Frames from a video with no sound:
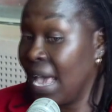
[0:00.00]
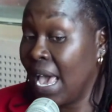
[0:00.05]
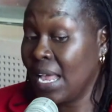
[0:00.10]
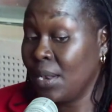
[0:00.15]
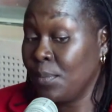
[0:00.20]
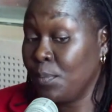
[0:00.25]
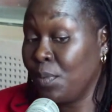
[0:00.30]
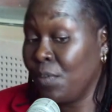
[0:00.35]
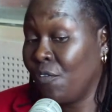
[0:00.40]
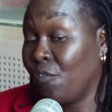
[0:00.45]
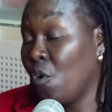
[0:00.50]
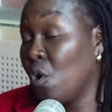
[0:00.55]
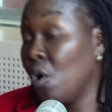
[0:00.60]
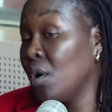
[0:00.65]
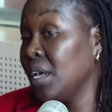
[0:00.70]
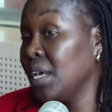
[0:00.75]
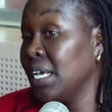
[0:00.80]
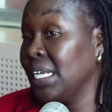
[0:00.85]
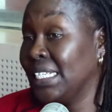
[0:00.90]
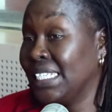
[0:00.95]
and
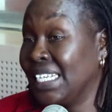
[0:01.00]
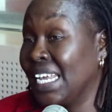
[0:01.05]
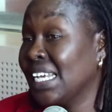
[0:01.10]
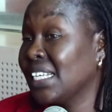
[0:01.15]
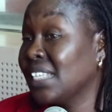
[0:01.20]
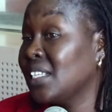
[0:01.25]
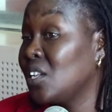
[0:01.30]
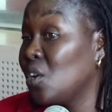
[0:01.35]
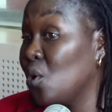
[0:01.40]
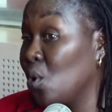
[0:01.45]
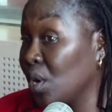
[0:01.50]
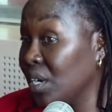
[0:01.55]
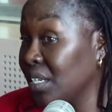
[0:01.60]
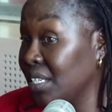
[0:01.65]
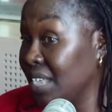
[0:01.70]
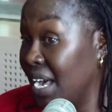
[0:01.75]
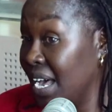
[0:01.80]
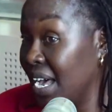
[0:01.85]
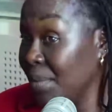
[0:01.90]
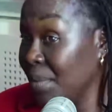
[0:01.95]
before it takes longer
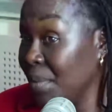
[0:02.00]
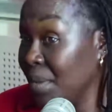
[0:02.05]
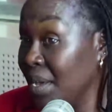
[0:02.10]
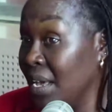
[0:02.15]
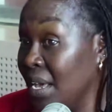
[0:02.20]
time,